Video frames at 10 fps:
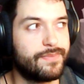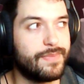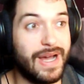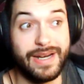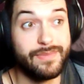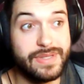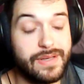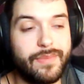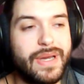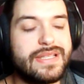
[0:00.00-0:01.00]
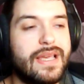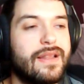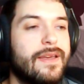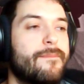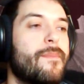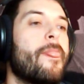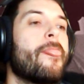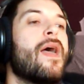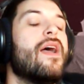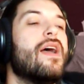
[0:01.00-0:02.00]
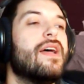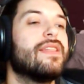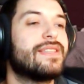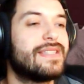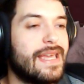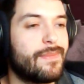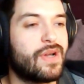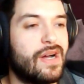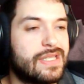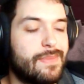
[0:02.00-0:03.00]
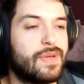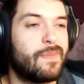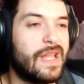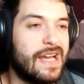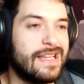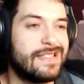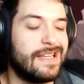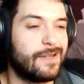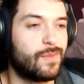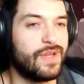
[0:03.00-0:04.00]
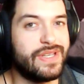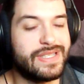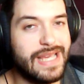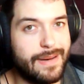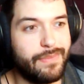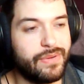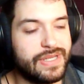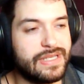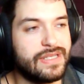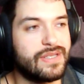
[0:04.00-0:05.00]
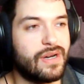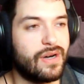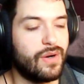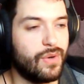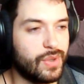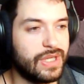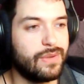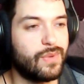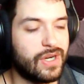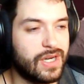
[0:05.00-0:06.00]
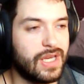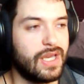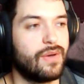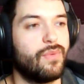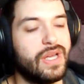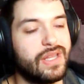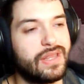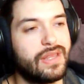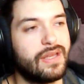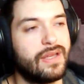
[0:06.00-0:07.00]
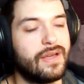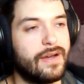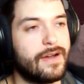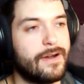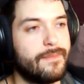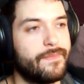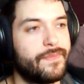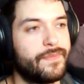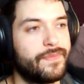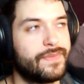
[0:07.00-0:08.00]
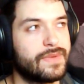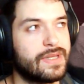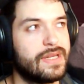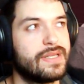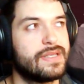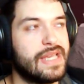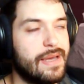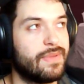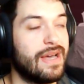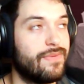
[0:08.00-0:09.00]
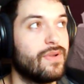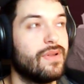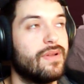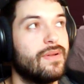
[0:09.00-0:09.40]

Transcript: items, basically. The same concept applies here, where the set bonuses only work with same level